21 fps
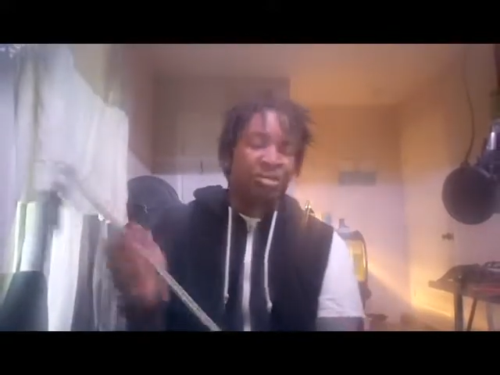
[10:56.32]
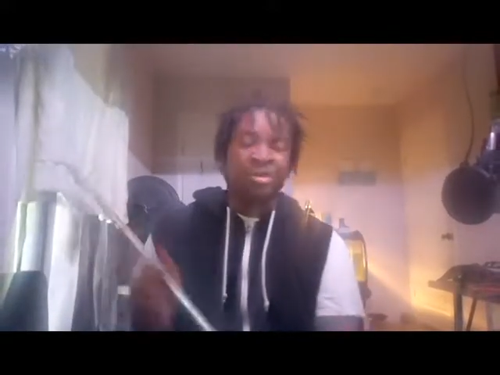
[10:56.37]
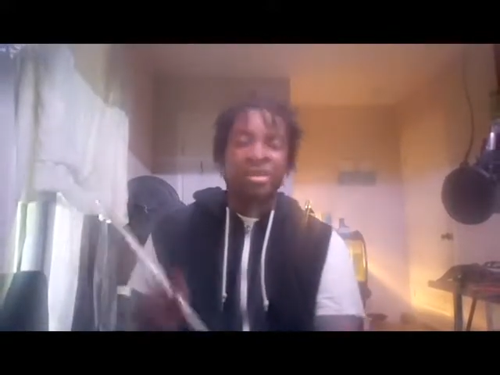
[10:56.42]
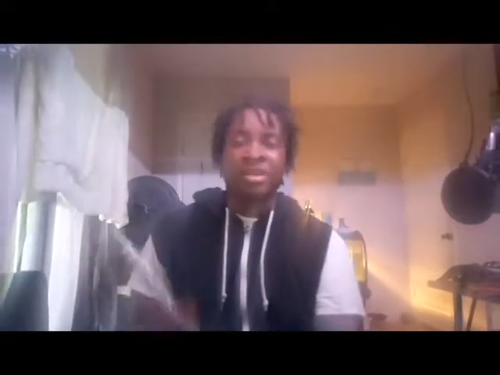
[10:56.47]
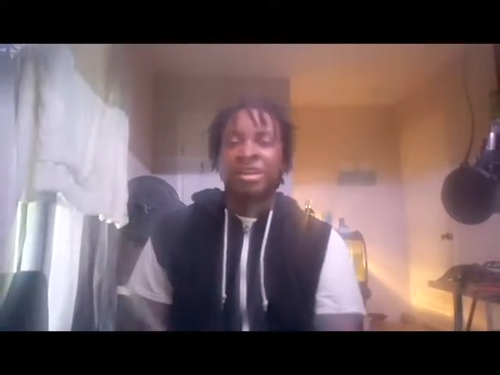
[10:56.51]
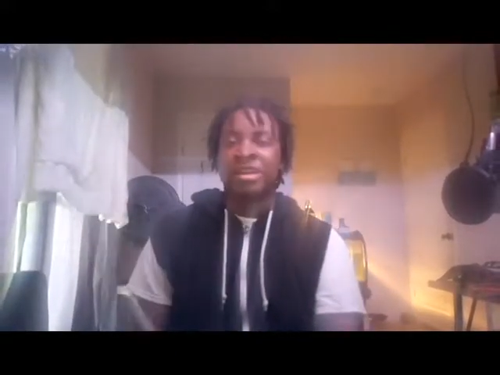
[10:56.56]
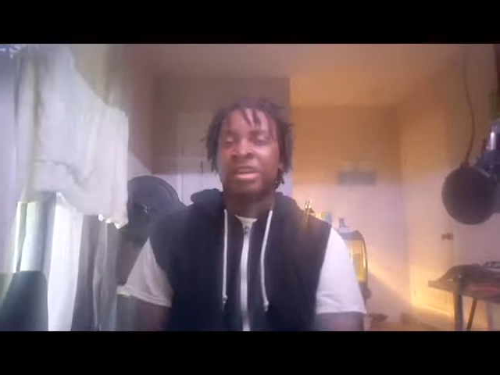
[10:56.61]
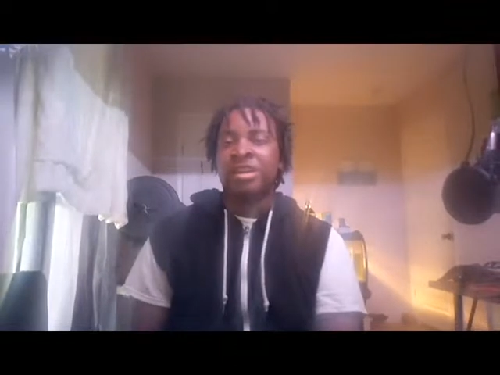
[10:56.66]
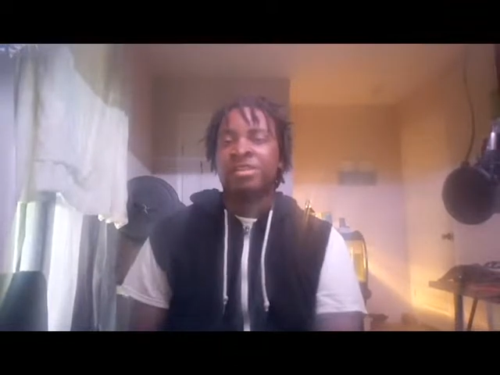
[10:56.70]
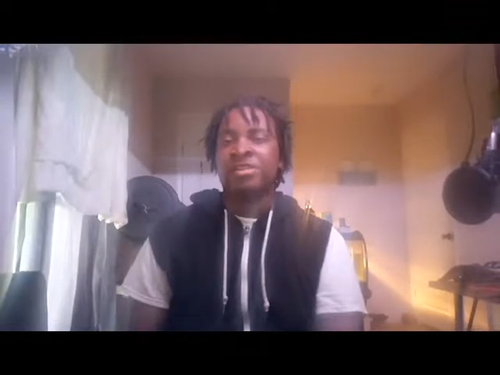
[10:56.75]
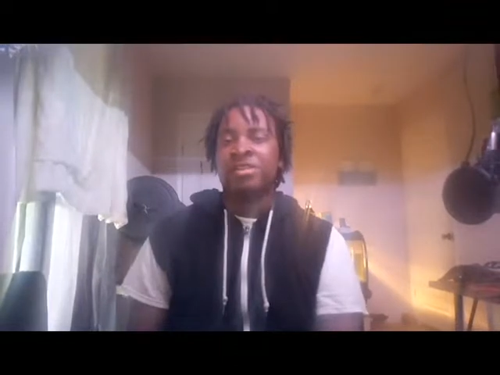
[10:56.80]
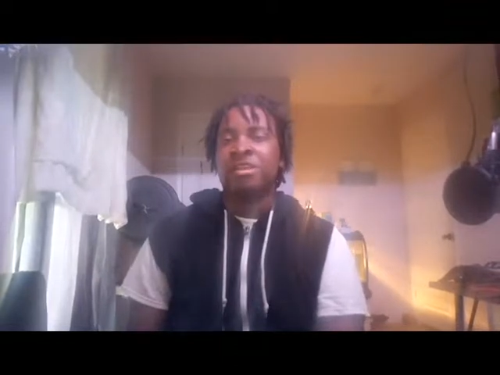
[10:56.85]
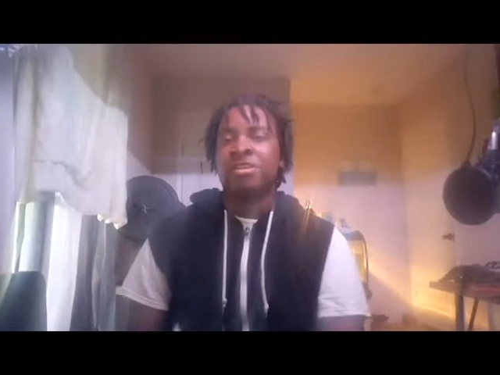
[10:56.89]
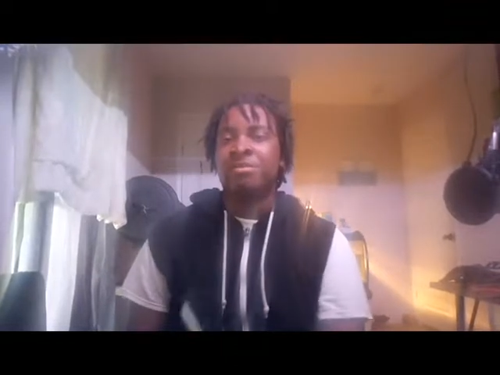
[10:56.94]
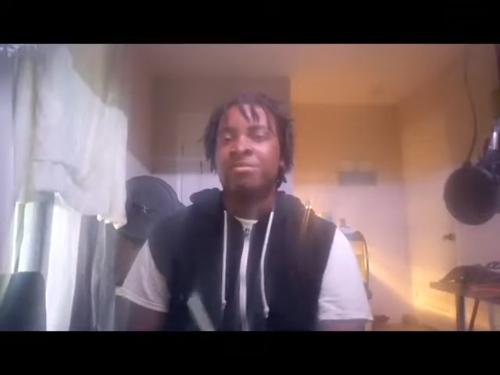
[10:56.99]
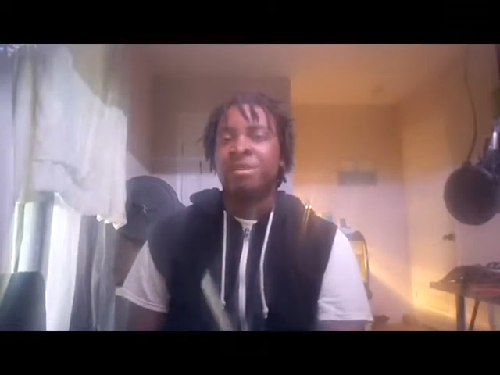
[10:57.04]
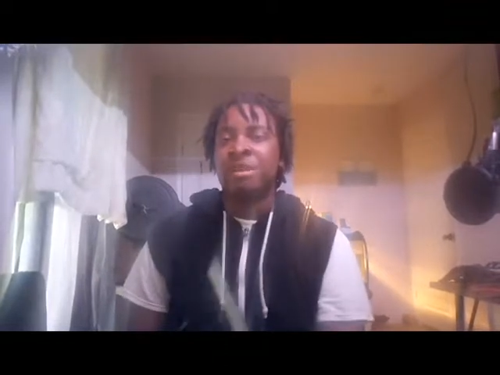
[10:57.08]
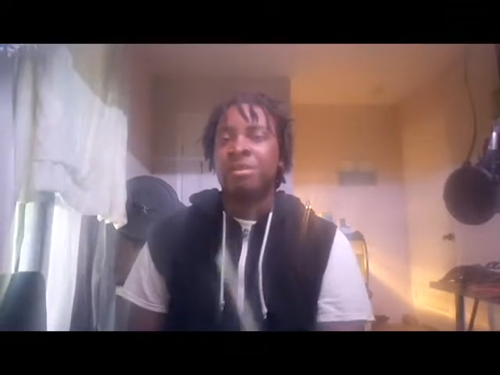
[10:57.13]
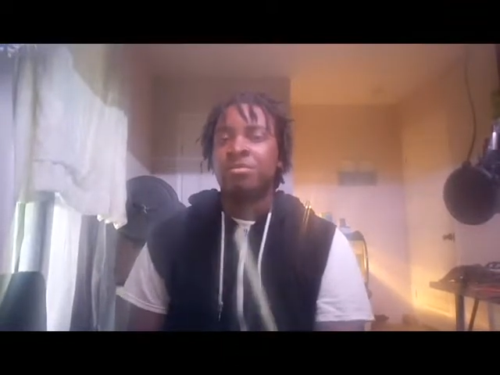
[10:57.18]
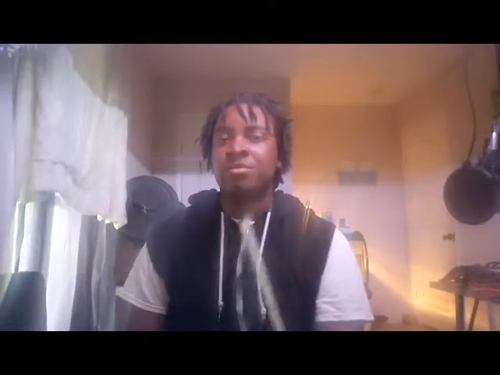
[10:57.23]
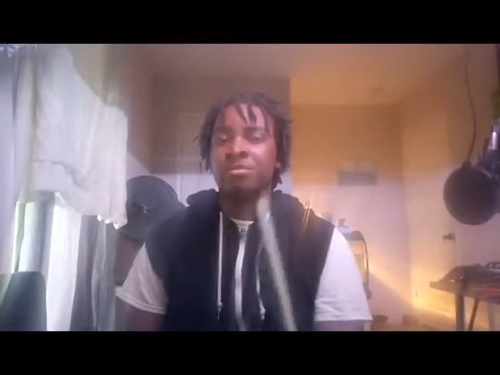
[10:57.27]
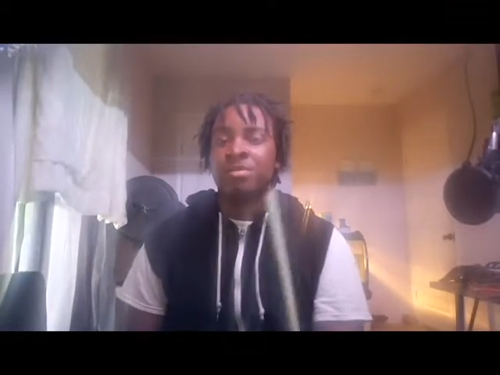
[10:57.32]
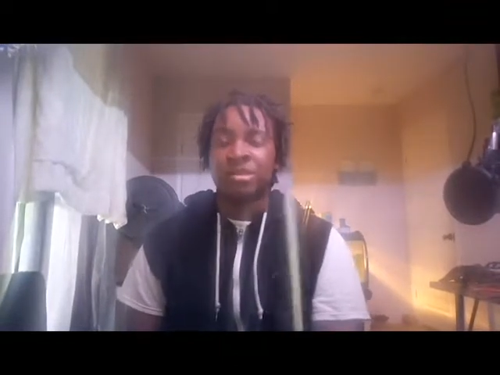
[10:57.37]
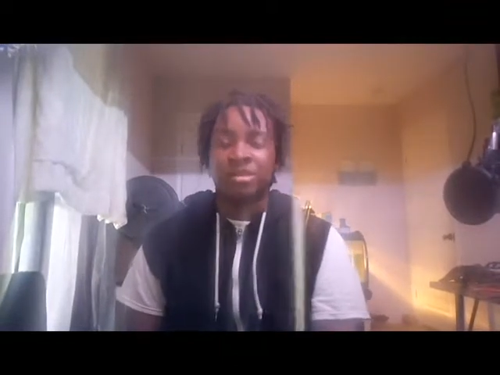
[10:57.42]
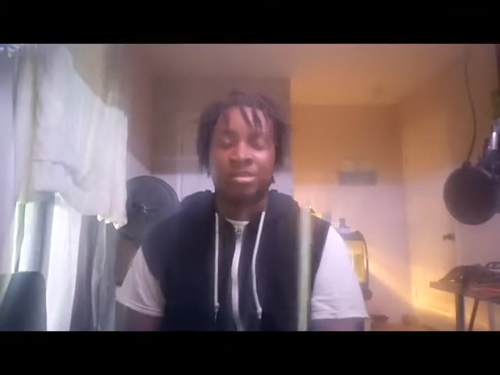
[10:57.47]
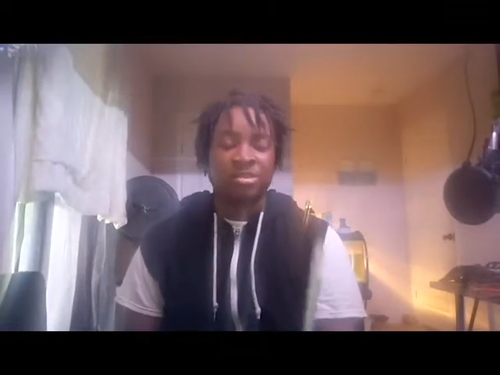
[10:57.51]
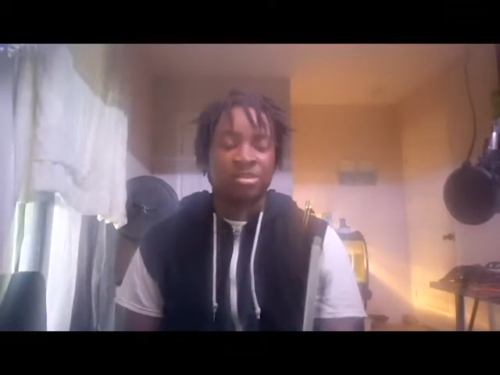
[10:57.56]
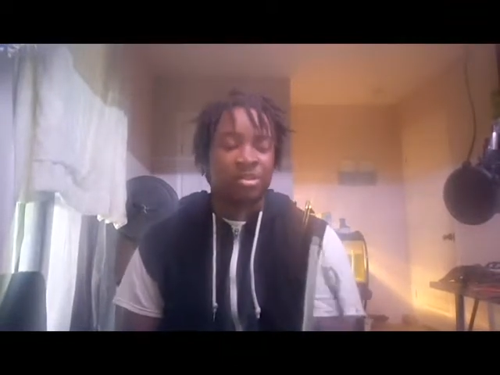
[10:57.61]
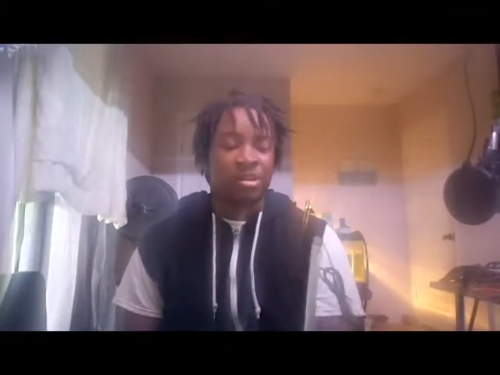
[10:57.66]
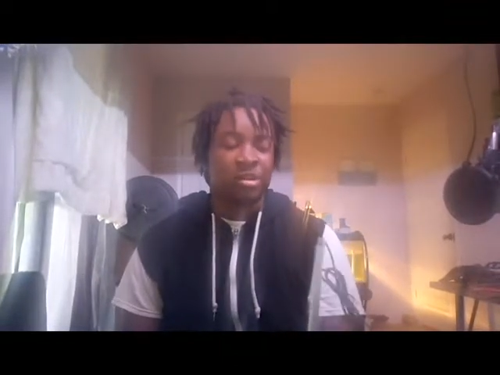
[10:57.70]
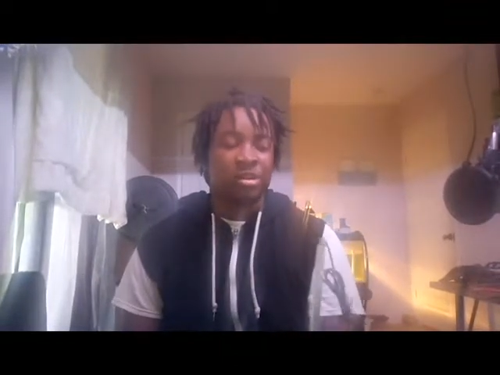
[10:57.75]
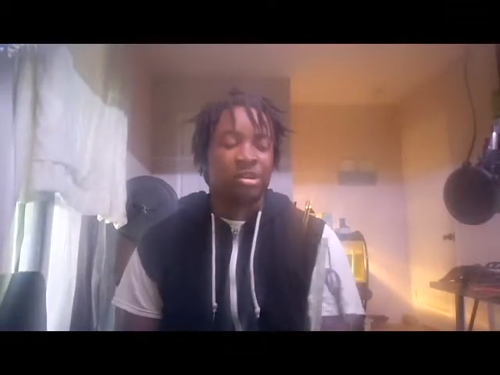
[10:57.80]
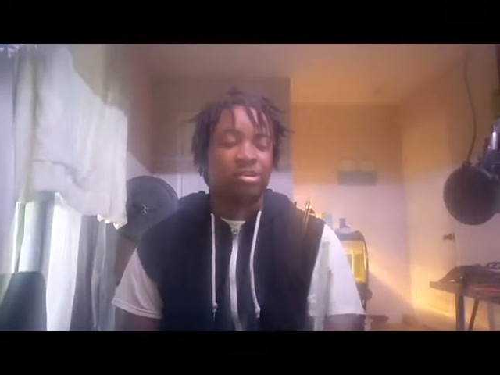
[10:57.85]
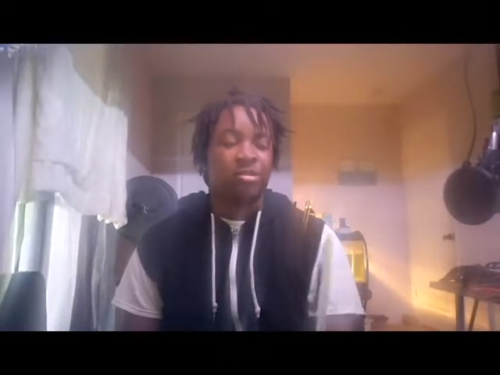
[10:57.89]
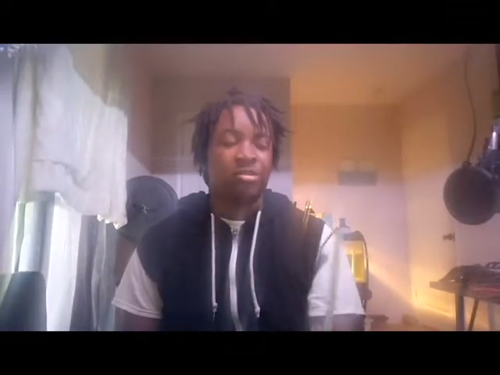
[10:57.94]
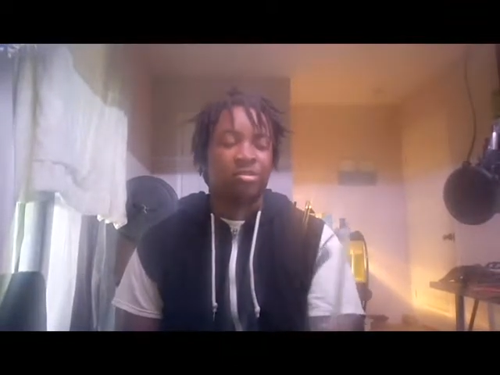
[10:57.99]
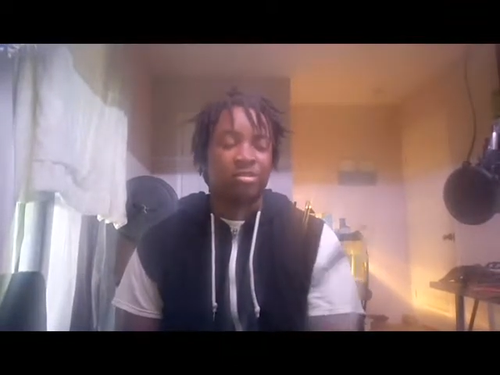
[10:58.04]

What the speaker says: and not a lot of people can solder